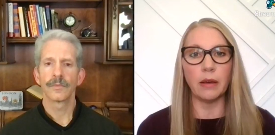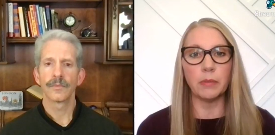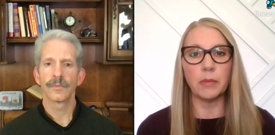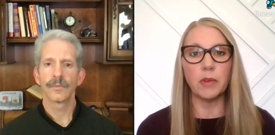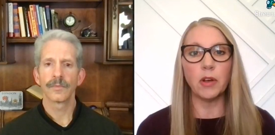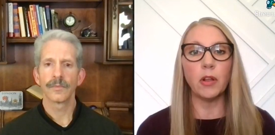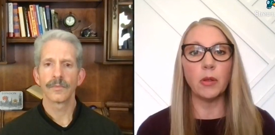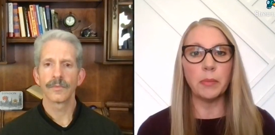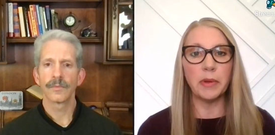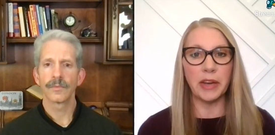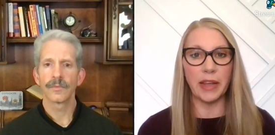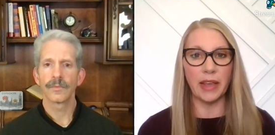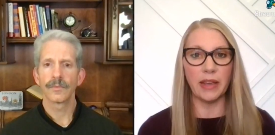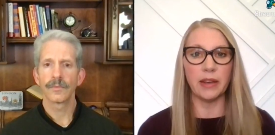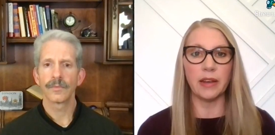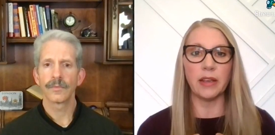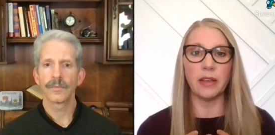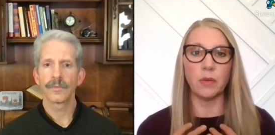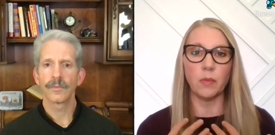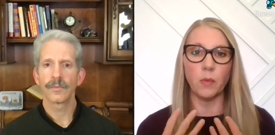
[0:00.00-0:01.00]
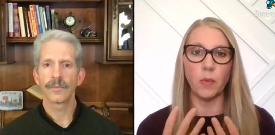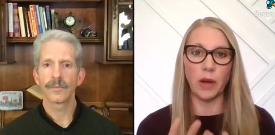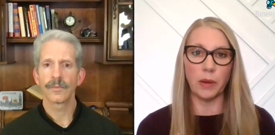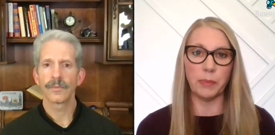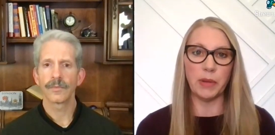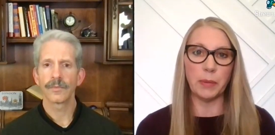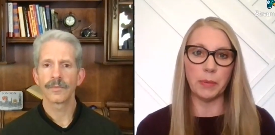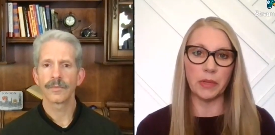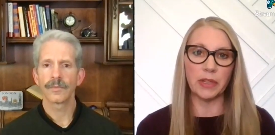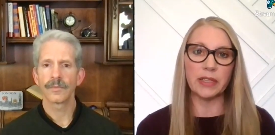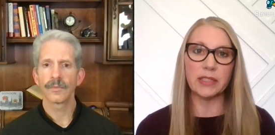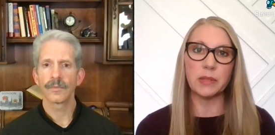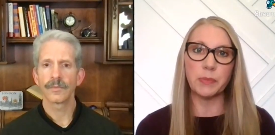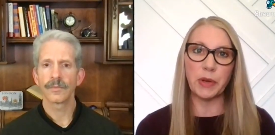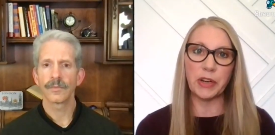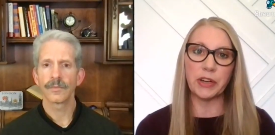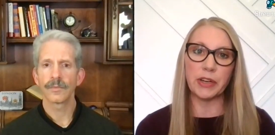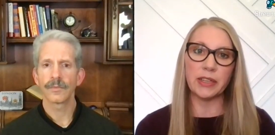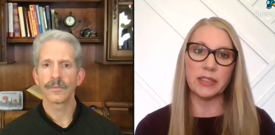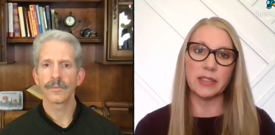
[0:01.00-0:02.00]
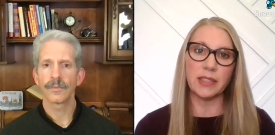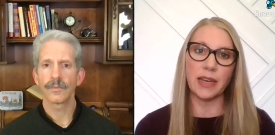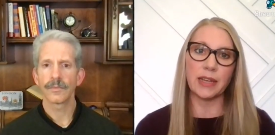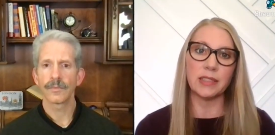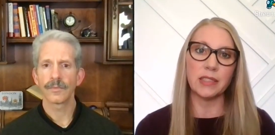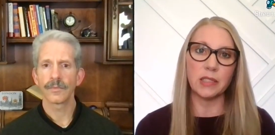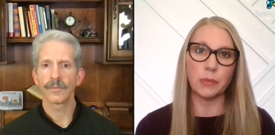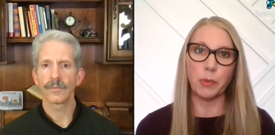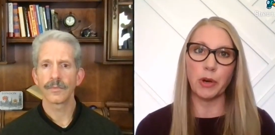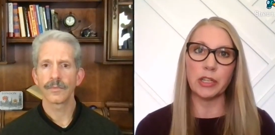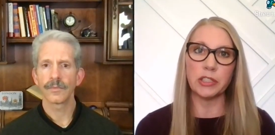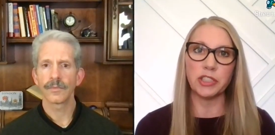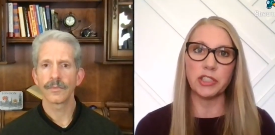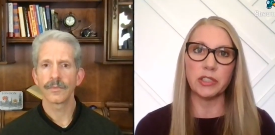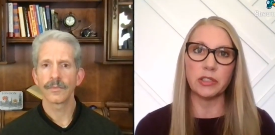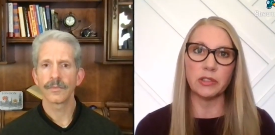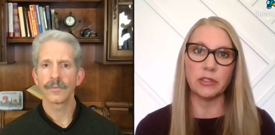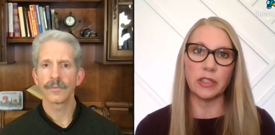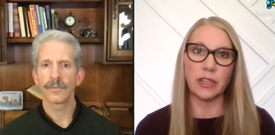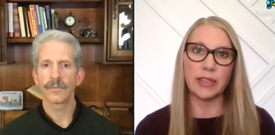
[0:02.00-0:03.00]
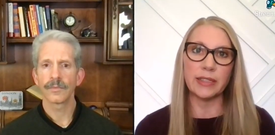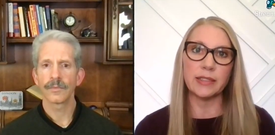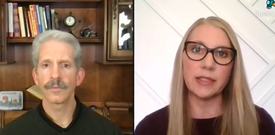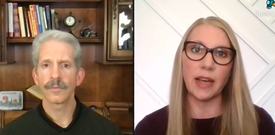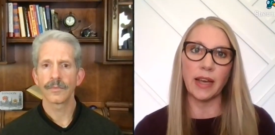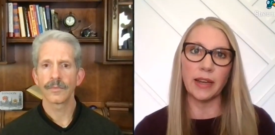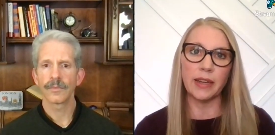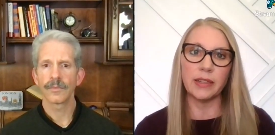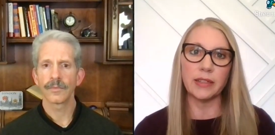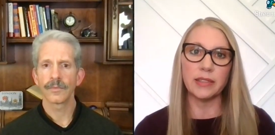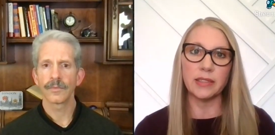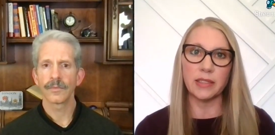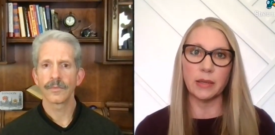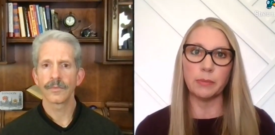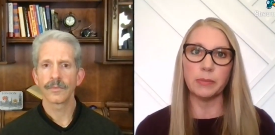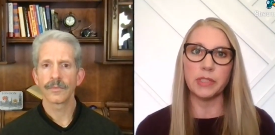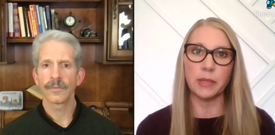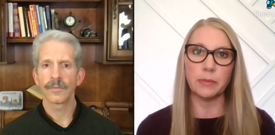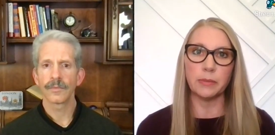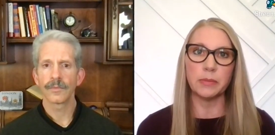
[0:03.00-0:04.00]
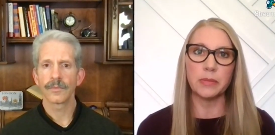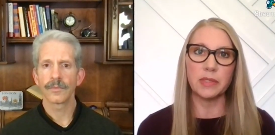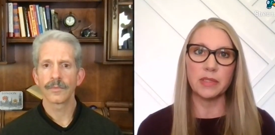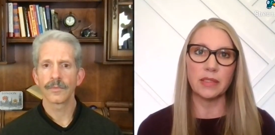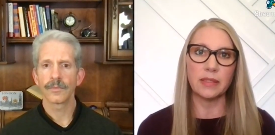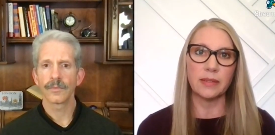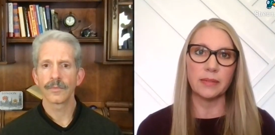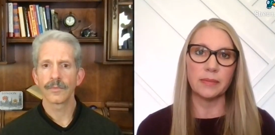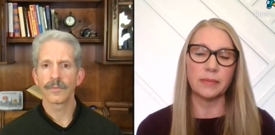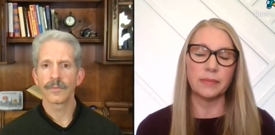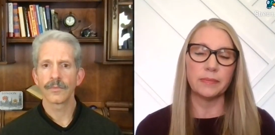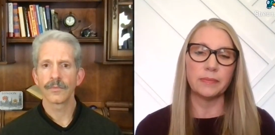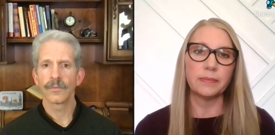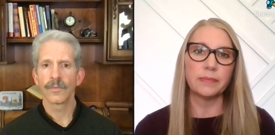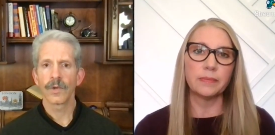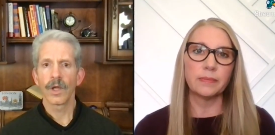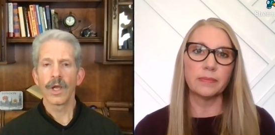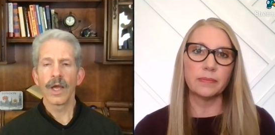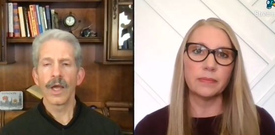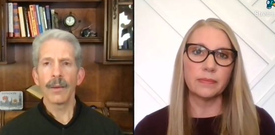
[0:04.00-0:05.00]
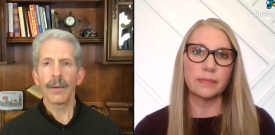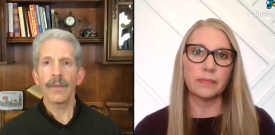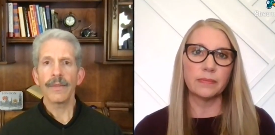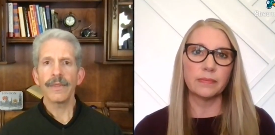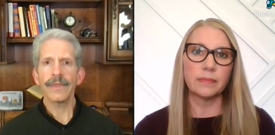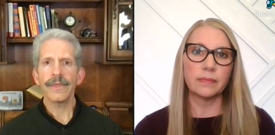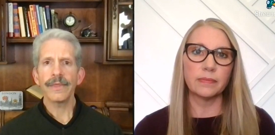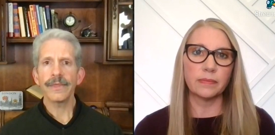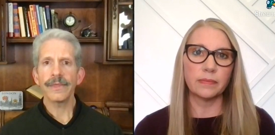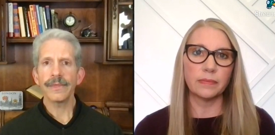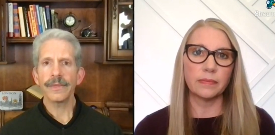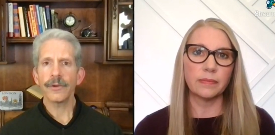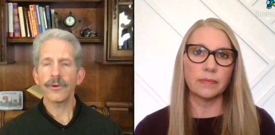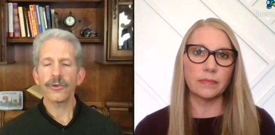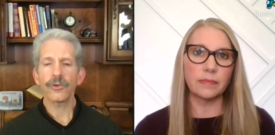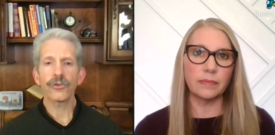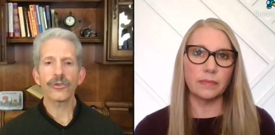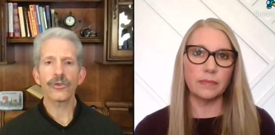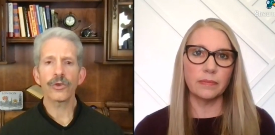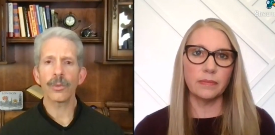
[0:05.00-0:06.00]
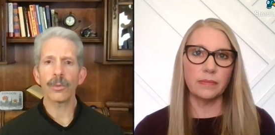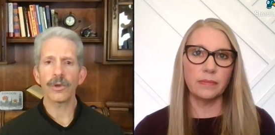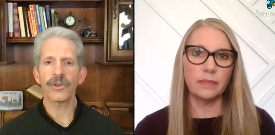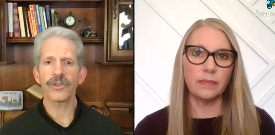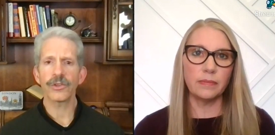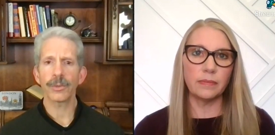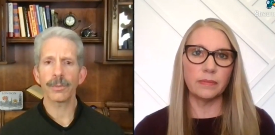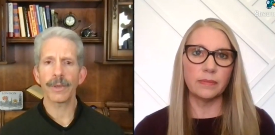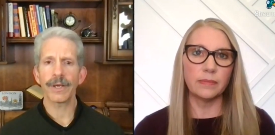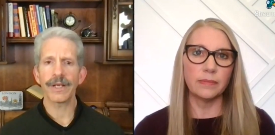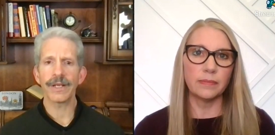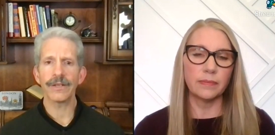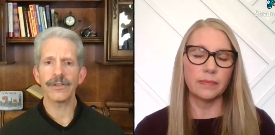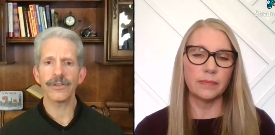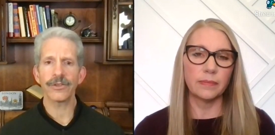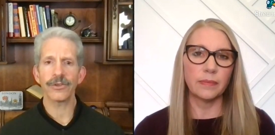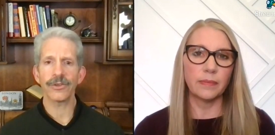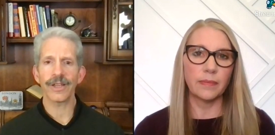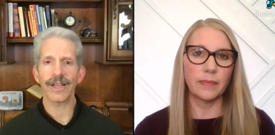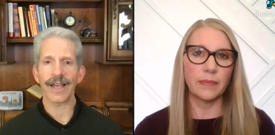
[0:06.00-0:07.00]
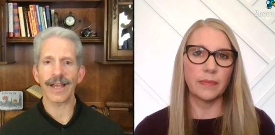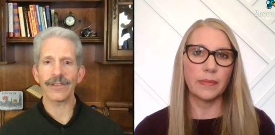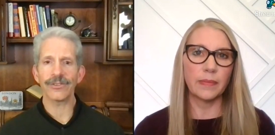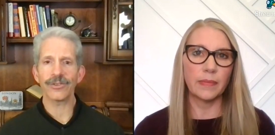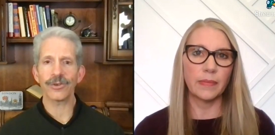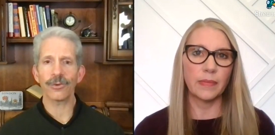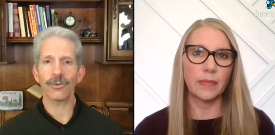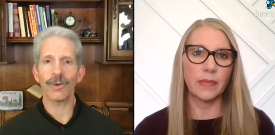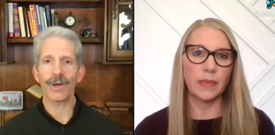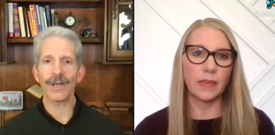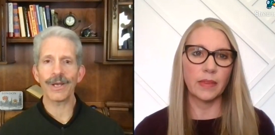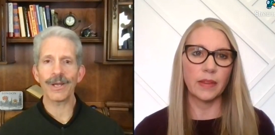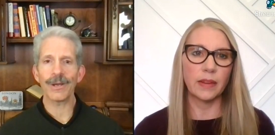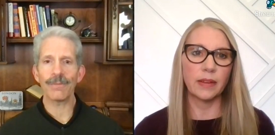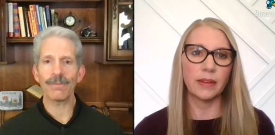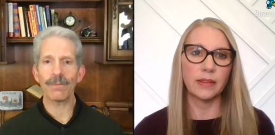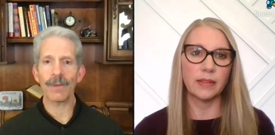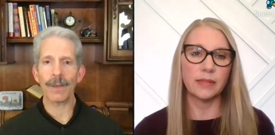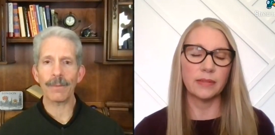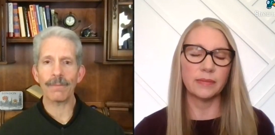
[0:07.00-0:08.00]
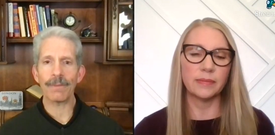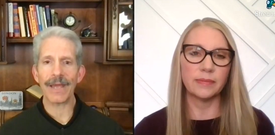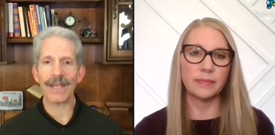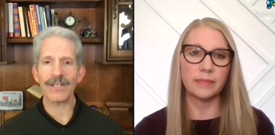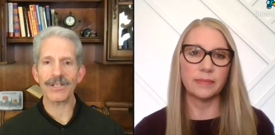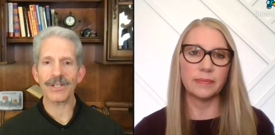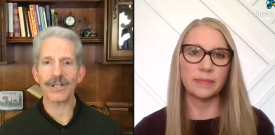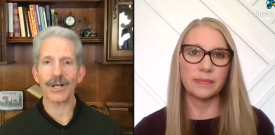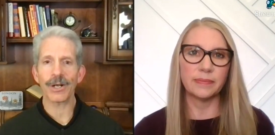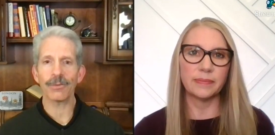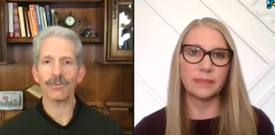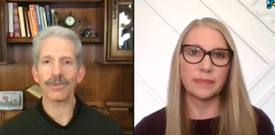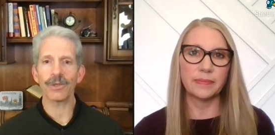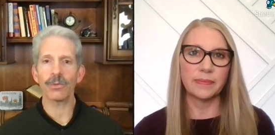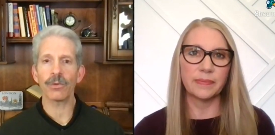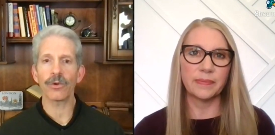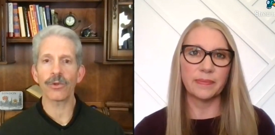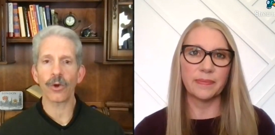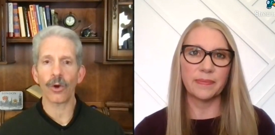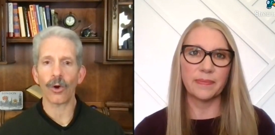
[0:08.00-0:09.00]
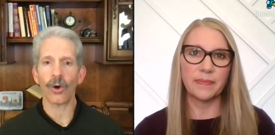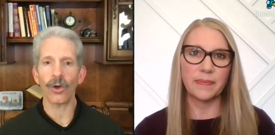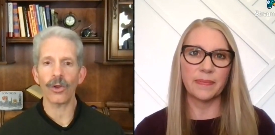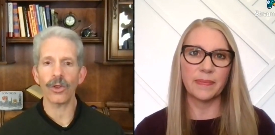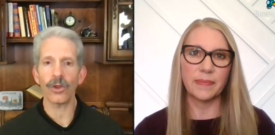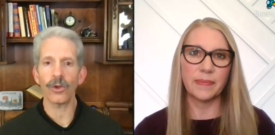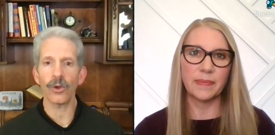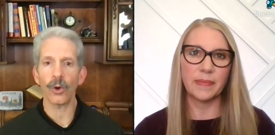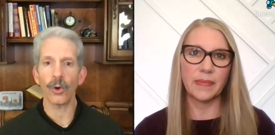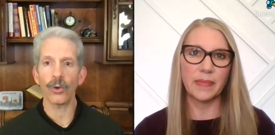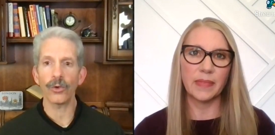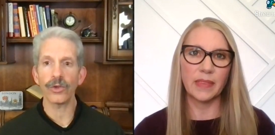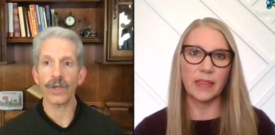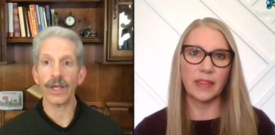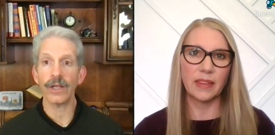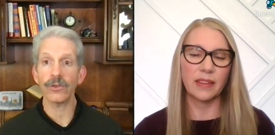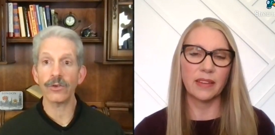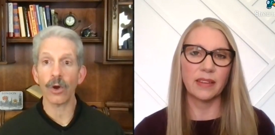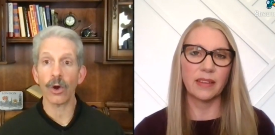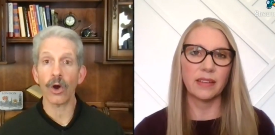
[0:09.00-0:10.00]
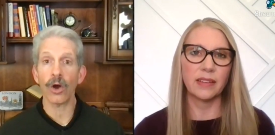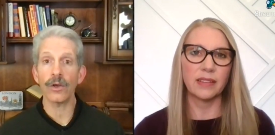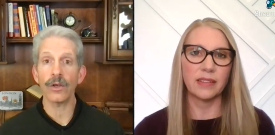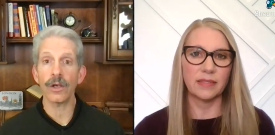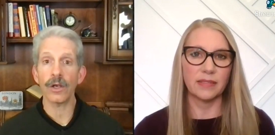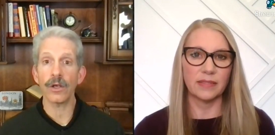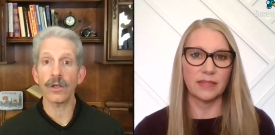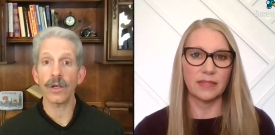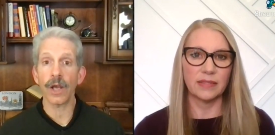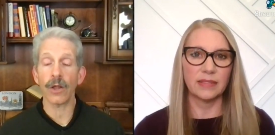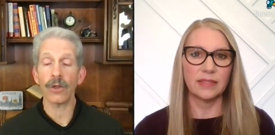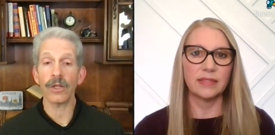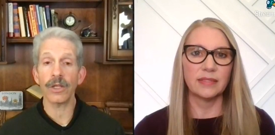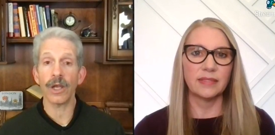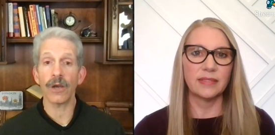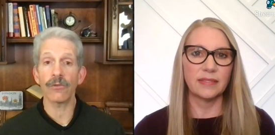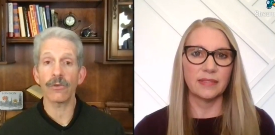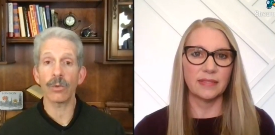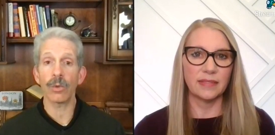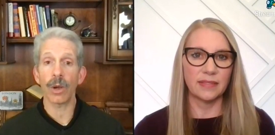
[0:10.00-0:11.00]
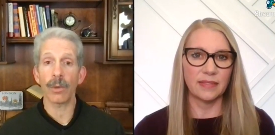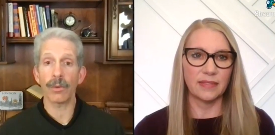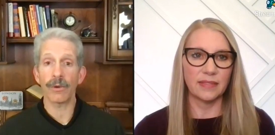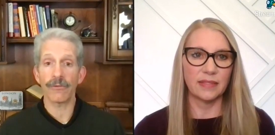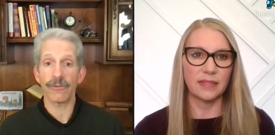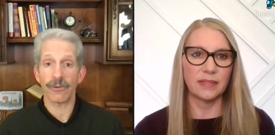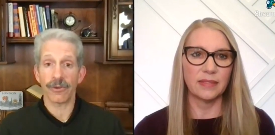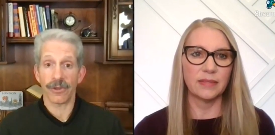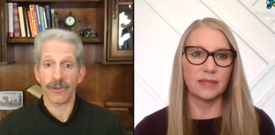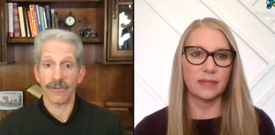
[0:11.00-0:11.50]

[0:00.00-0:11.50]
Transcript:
Speaker 1: um, culminate in what people experience as depression or anxiety symptoms.
Speaker 2: There's so much into that. So when a, a, patient comes in with all of those, it's not only overwhelming for